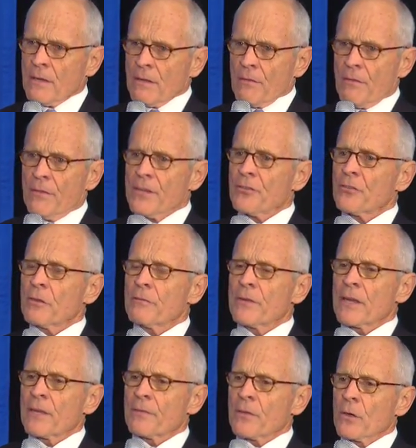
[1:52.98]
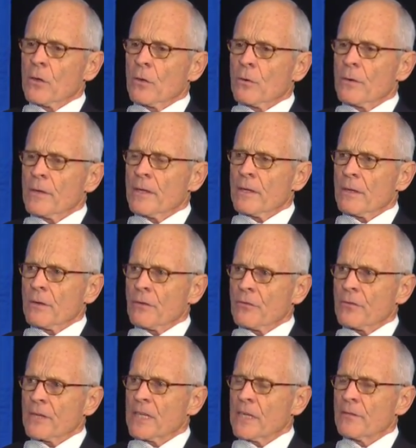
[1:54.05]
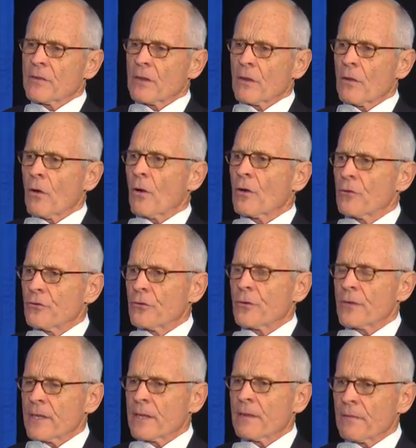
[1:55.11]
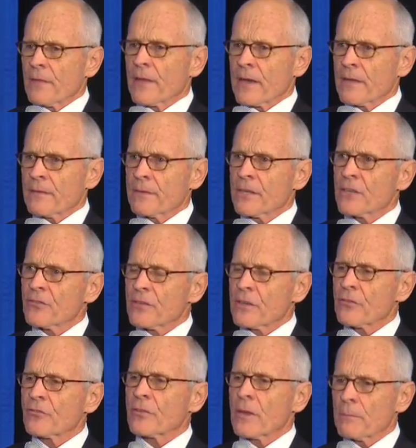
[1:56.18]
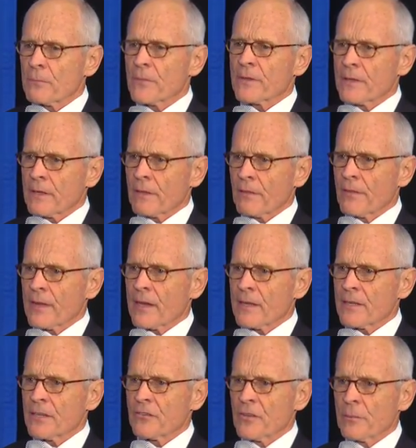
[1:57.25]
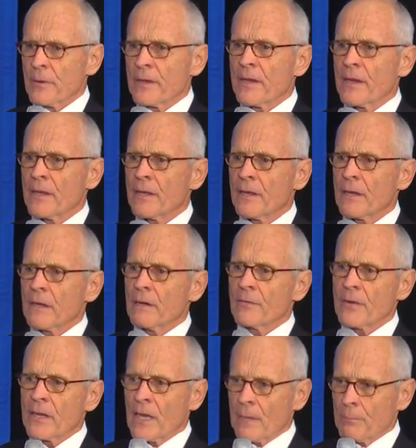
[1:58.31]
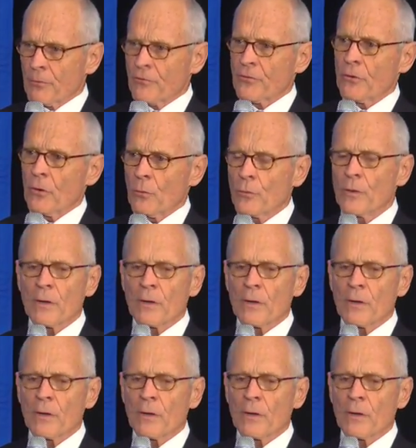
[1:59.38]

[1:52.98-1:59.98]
This event, though, is even larger in that this is something that is the beginning of an episode.